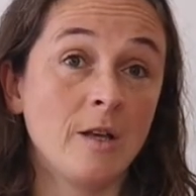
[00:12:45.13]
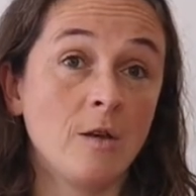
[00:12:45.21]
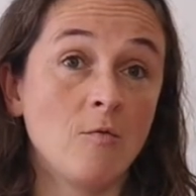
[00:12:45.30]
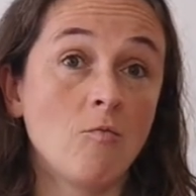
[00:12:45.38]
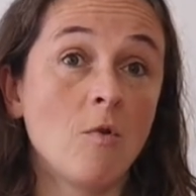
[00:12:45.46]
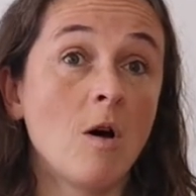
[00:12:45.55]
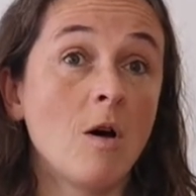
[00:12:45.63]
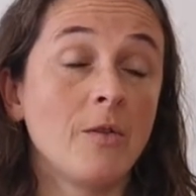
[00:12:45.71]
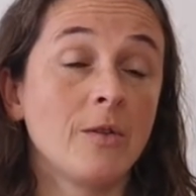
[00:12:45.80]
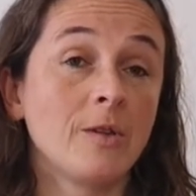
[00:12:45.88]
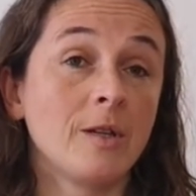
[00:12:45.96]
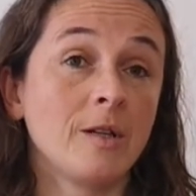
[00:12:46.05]

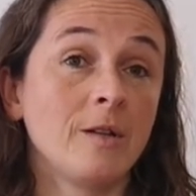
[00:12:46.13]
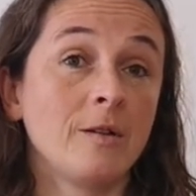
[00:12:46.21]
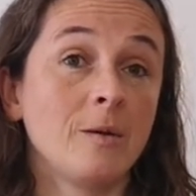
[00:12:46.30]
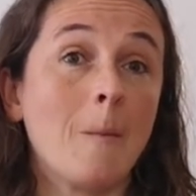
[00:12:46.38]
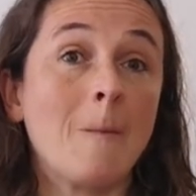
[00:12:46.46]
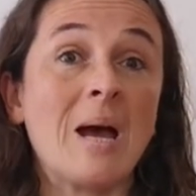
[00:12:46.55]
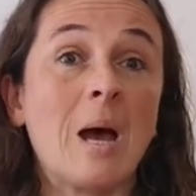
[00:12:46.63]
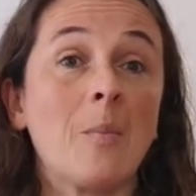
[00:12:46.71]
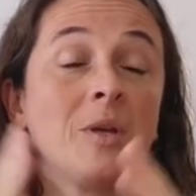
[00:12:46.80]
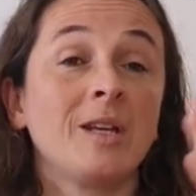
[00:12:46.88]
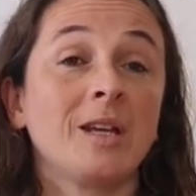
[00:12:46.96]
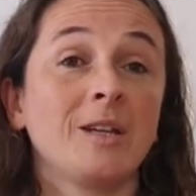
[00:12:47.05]
rather than
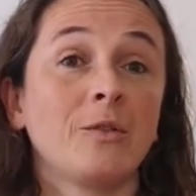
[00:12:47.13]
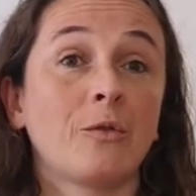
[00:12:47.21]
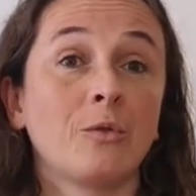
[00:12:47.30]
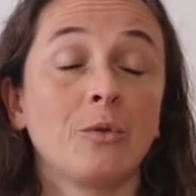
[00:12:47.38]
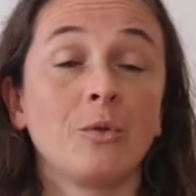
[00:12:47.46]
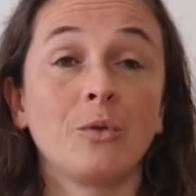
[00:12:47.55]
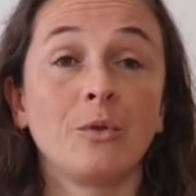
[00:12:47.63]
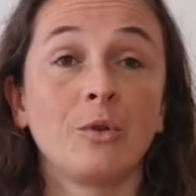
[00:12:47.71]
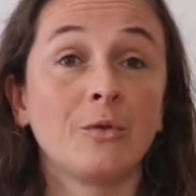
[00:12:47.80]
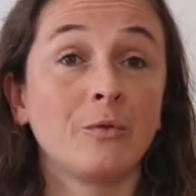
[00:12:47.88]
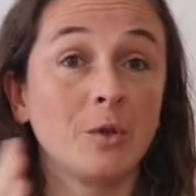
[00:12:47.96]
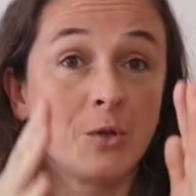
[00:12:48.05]
mapping it through the
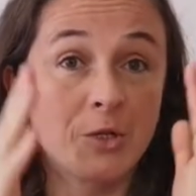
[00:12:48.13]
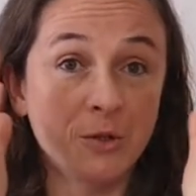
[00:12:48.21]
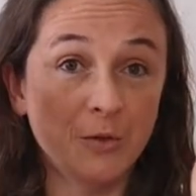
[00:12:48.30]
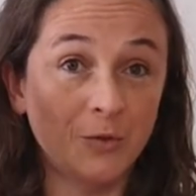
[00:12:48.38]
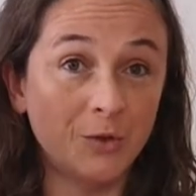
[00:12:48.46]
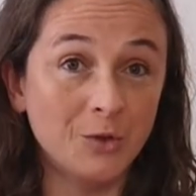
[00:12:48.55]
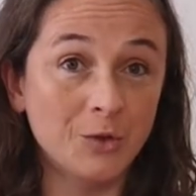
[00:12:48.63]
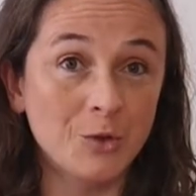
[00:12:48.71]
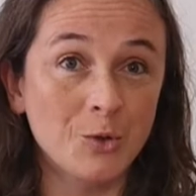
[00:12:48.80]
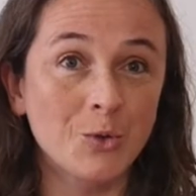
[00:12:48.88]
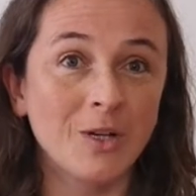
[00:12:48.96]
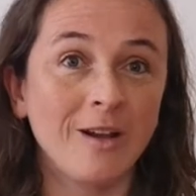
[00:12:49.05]
filter of the
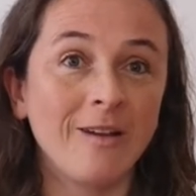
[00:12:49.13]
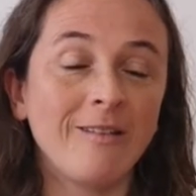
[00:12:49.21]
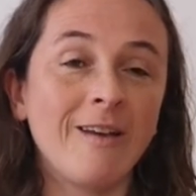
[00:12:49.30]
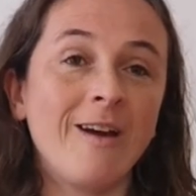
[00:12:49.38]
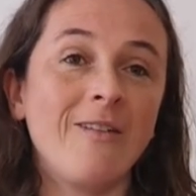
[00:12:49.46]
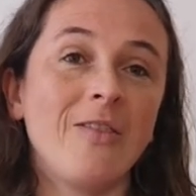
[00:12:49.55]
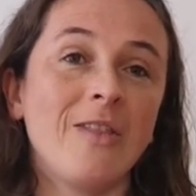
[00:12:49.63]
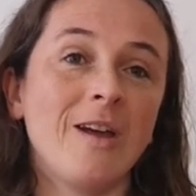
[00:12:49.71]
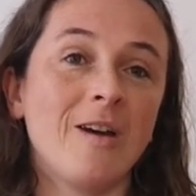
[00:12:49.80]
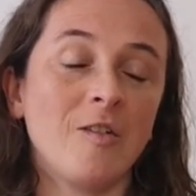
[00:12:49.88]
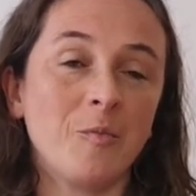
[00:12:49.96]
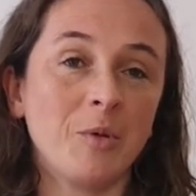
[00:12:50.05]
story that they
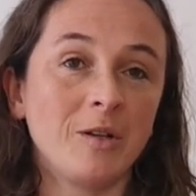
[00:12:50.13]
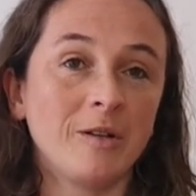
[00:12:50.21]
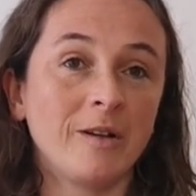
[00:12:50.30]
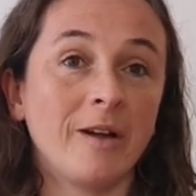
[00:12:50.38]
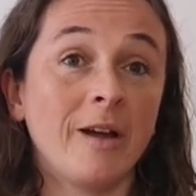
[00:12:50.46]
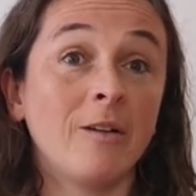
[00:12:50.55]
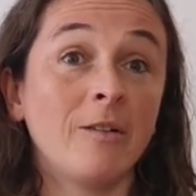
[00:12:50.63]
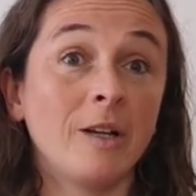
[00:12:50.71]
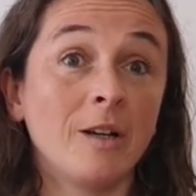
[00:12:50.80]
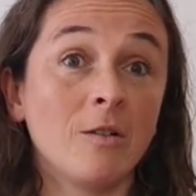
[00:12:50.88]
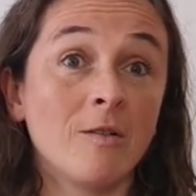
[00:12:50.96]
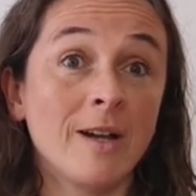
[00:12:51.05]
have been
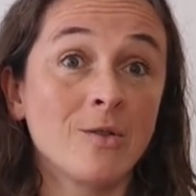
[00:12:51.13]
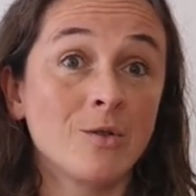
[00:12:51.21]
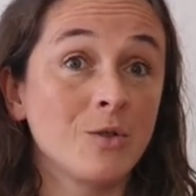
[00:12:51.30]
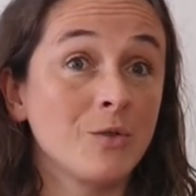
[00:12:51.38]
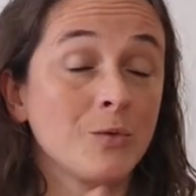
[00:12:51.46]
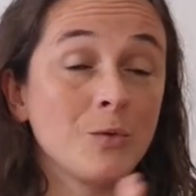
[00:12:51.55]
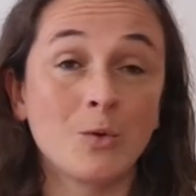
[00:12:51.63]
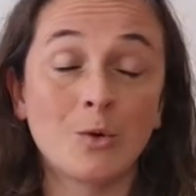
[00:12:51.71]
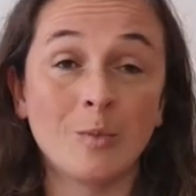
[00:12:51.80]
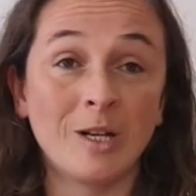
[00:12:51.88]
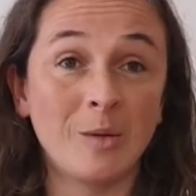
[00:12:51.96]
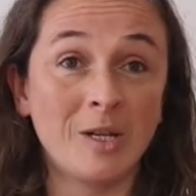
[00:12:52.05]
carrying around for
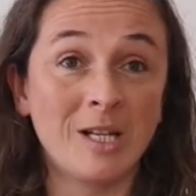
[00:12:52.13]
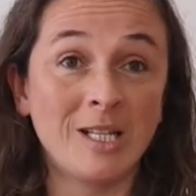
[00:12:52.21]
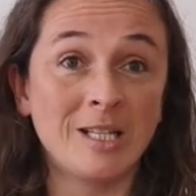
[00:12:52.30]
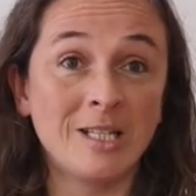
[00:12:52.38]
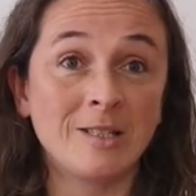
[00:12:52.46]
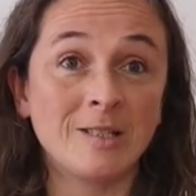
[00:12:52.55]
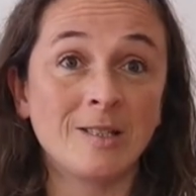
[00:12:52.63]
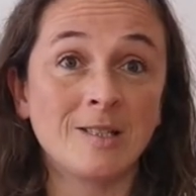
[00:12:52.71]
many, many years.